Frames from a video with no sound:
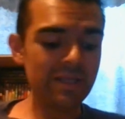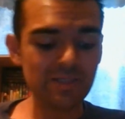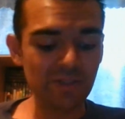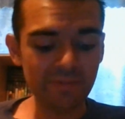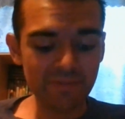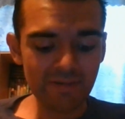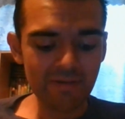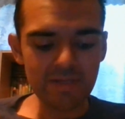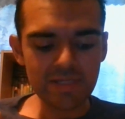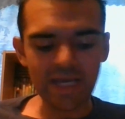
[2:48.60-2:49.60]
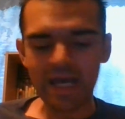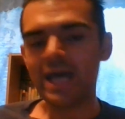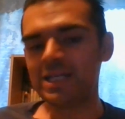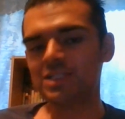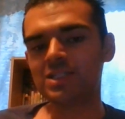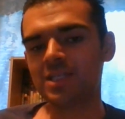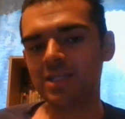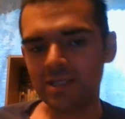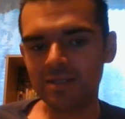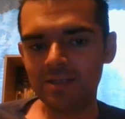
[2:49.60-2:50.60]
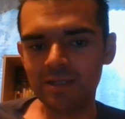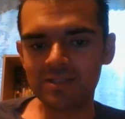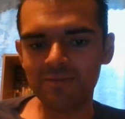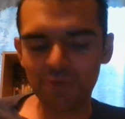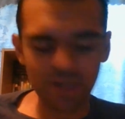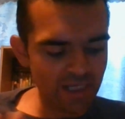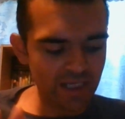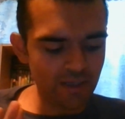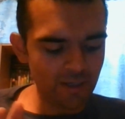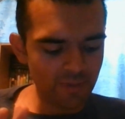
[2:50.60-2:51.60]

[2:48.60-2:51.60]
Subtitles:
So, yeah, I just think it's a pretty